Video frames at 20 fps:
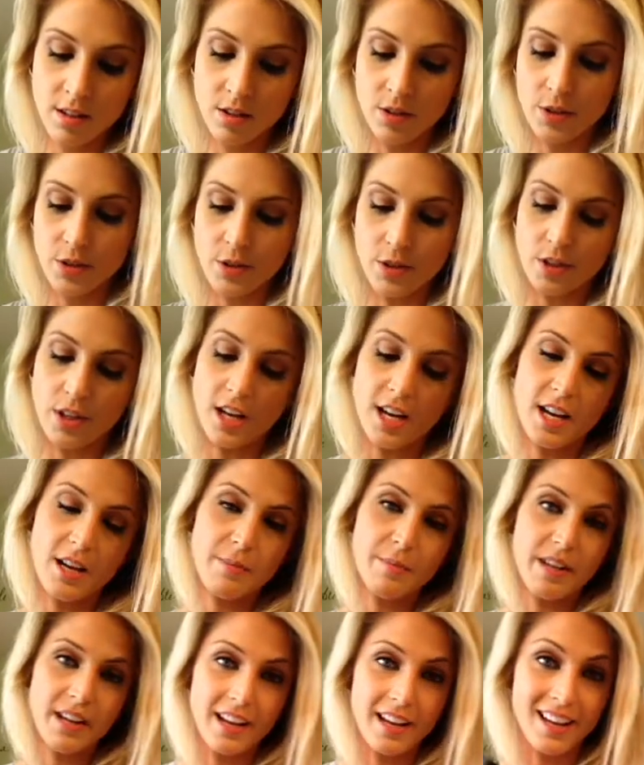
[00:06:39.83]
a whole lot,
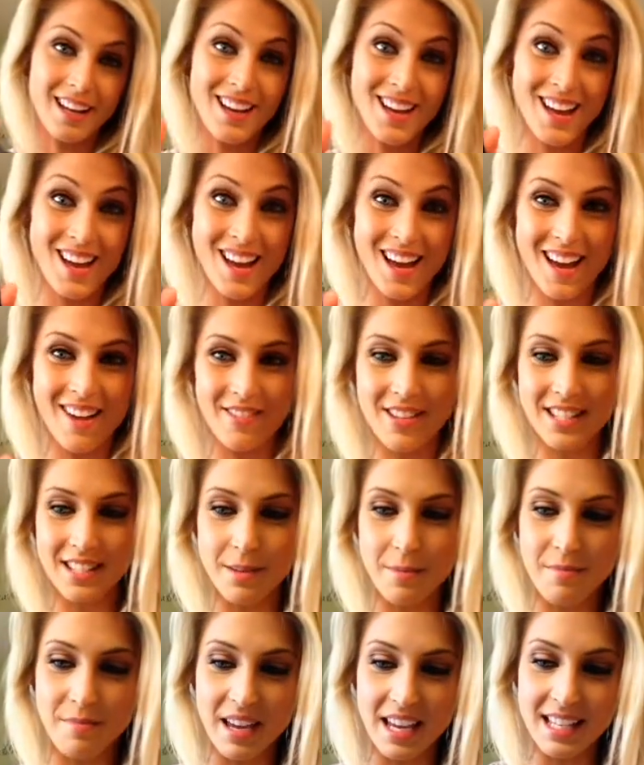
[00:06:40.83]
but I have this
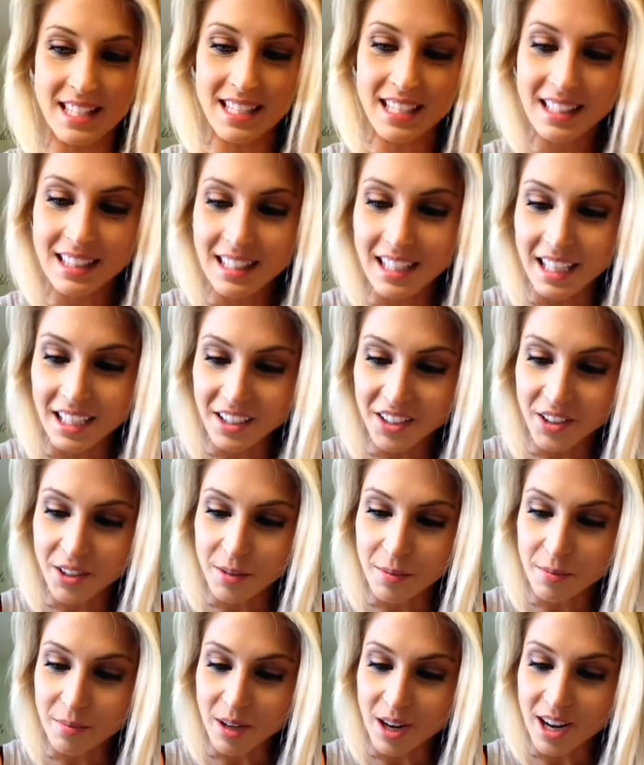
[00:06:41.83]
amazing
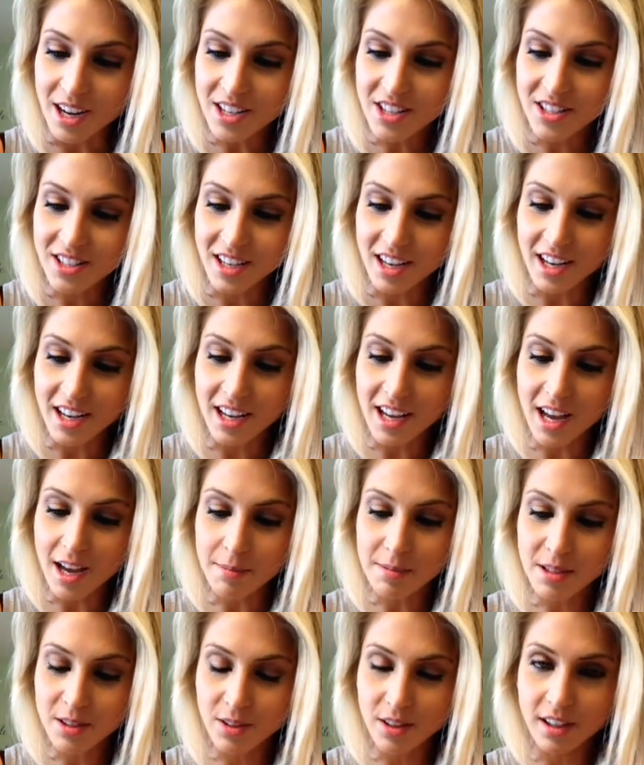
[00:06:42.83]
Lancome brush that I
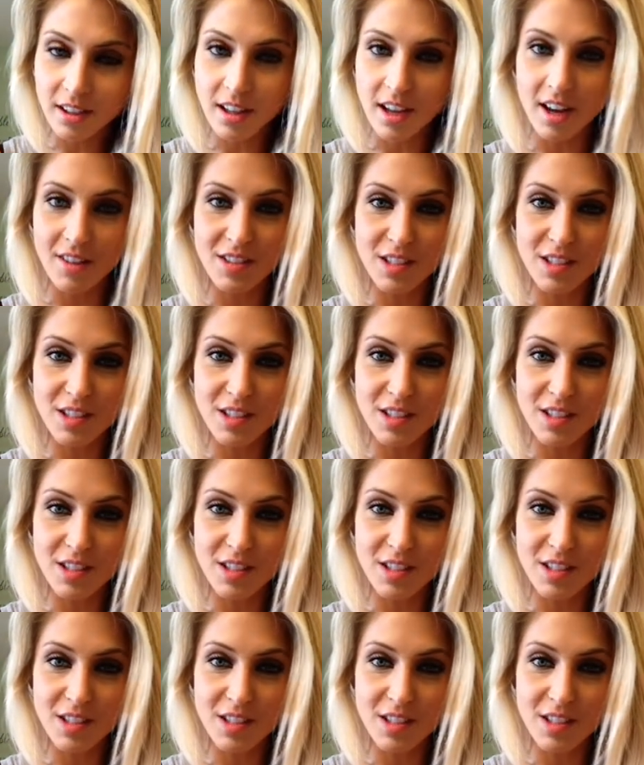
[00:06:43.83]
absolutely love.